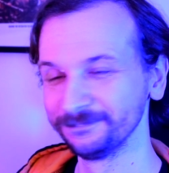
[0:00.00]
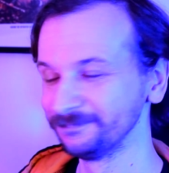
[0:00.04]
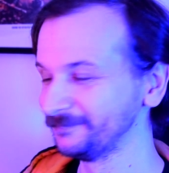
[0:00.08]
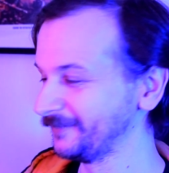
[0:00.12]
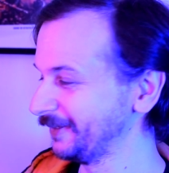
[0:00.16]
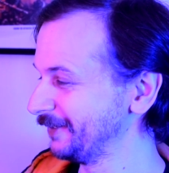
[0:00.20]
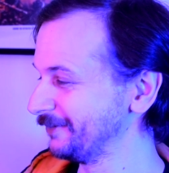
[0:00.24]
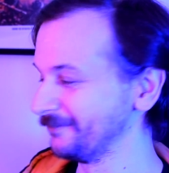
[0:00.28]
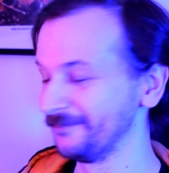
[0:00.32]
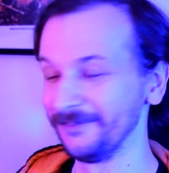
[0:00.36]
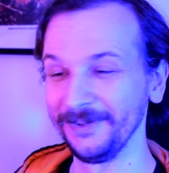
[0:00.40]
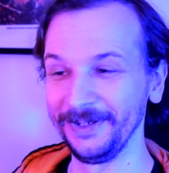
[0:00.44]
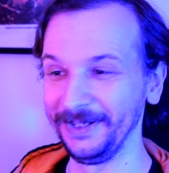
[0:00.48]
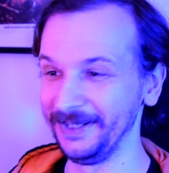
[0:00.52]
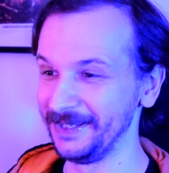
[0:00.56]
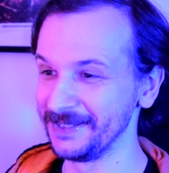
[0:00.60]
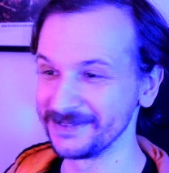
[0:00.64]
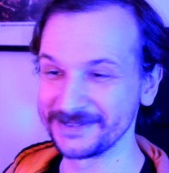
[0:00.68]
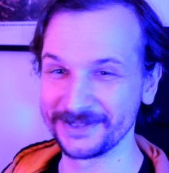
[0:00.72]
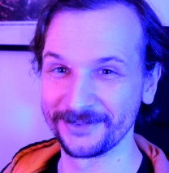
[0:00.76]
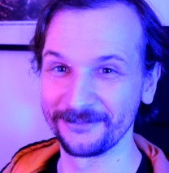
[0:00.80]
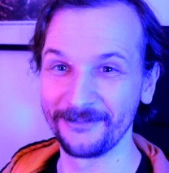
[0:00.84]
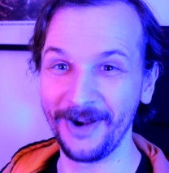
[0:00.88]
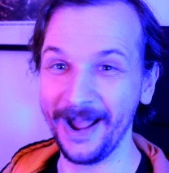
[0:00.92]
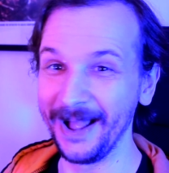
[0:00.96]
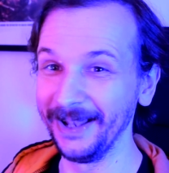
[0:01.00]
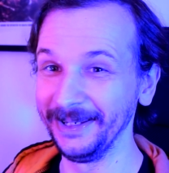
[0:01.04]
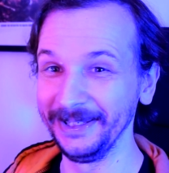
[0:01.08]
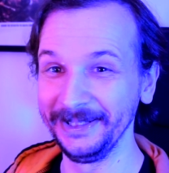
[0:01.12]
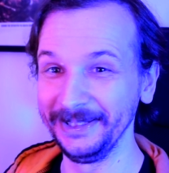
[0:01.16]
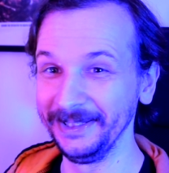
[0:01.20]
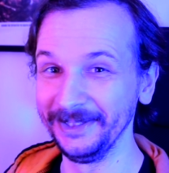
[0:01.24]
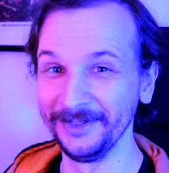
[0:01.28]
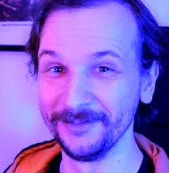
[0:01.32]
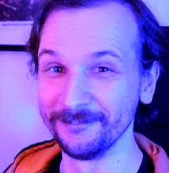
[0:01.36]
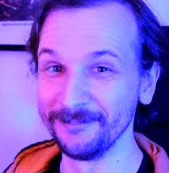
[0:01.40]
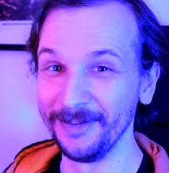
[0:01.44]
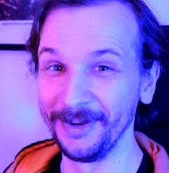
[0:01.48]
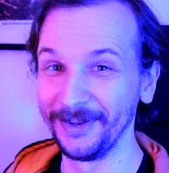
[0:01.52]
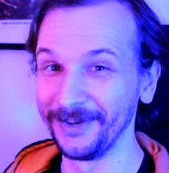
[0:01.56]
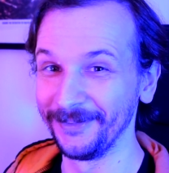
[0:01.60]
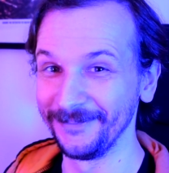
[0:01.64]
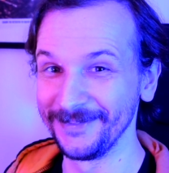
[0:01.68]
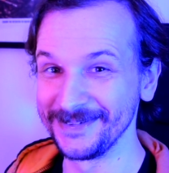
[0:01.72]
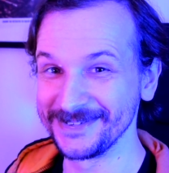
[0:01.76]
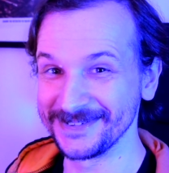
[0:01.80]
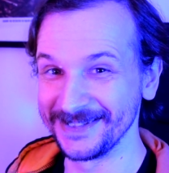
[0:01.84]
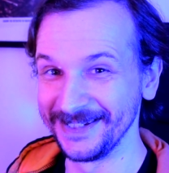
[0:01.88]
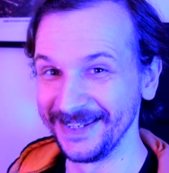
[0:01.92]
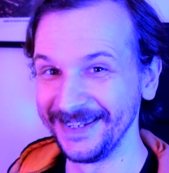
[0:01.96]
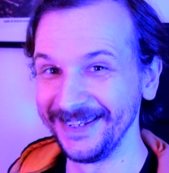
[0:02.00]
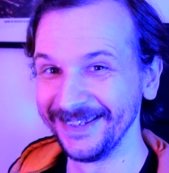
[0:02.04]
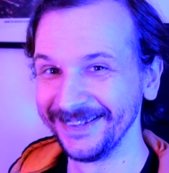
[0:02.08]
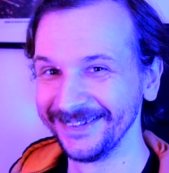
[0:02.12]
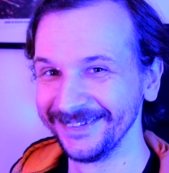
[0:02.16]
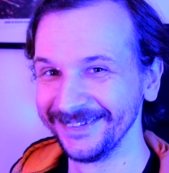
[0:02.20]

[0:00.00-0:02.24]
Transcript: He really is a rattly little bugger, isn't he?